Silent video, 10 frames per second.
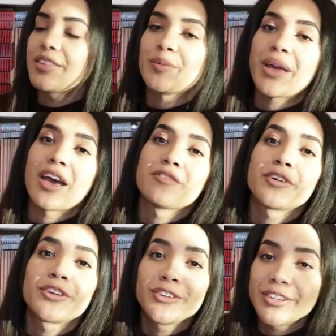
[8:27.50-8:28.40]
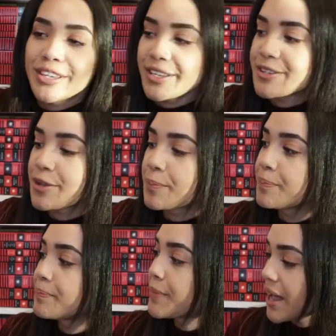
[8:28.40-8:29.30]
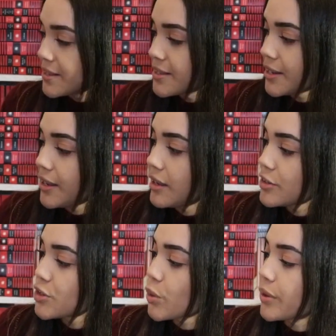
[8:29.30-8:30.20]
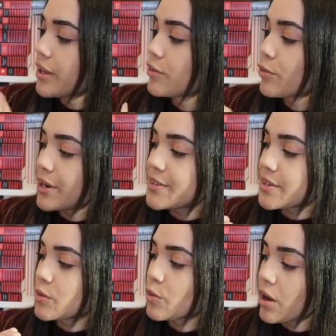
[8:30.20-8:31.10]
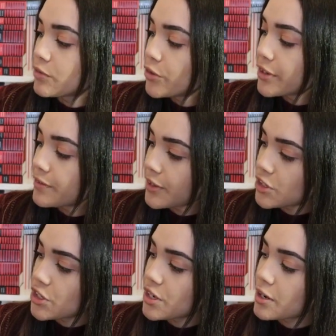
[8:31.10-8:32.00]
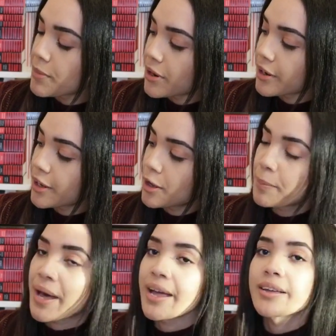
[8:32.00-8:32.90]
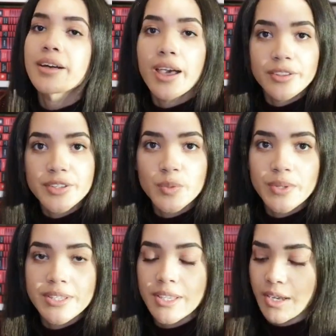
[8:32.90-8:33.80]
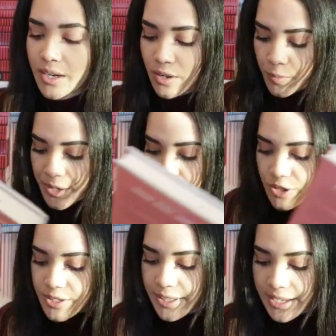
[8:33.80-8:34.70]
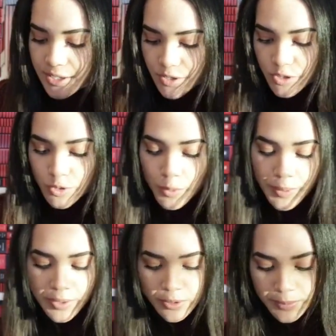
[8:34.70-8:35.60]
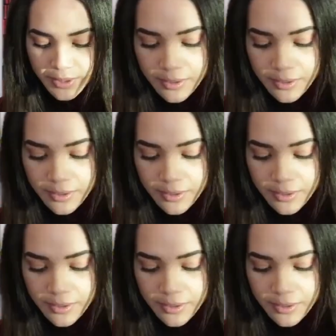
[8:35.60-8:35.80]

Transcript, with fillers: Then we have Good Kids, Bad City, A Story of Race and Wrongful Conviction in America by Kyle Swenson. Oh my gosh, this light is super bothering me.